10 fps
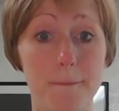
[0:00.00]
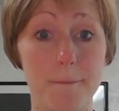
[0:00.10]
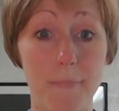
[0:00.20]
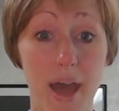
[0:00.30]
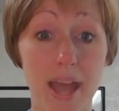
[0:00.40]

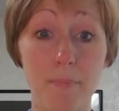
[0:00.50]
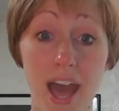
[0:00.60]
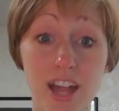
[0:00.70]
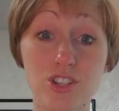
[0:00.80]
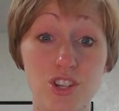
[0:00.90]
my
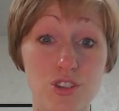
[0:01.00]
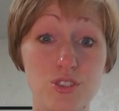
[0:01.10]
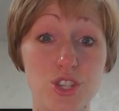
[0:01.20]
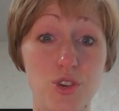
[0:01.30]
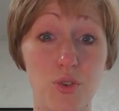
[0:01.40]
bachelor's
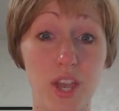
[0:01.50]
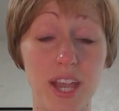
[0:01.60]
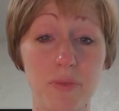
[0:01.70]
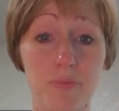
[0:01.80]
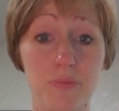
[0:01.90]
degree,
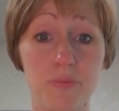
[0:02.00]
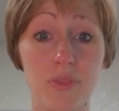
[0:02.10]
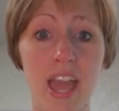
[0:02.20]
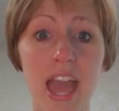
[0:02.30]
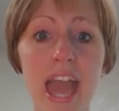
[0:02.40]

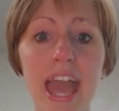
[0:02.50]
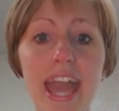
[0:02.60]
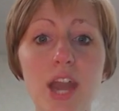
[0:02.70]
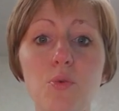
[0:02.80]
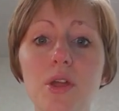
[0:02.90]

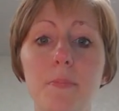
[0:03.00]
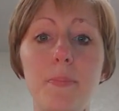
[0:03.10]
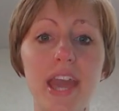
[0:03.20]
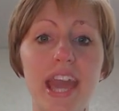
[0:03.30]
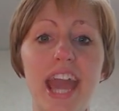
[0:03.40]
it would
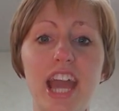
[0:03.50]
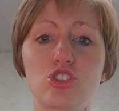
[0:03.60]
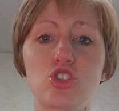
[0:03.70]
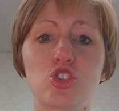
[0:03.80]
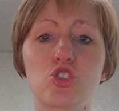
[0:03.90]
be
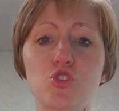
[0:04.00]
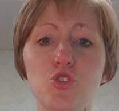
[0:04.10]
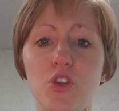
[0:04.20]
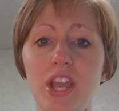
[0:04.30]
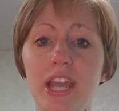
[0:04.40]

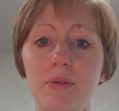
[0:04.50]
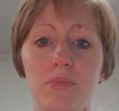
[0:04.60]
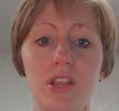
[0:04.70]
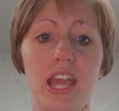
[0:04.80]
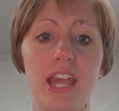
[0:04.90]

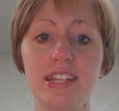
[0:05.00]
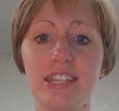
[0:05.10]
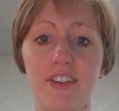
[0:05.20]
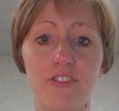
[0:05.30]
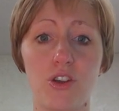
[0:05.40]
extremely
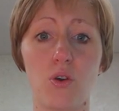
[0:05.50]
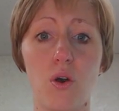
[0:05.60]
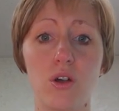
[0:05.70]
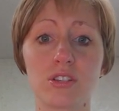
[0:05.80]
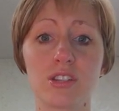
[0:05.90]

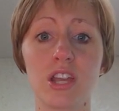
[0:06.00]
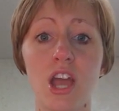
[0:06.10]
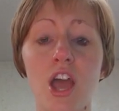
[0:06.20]
difficult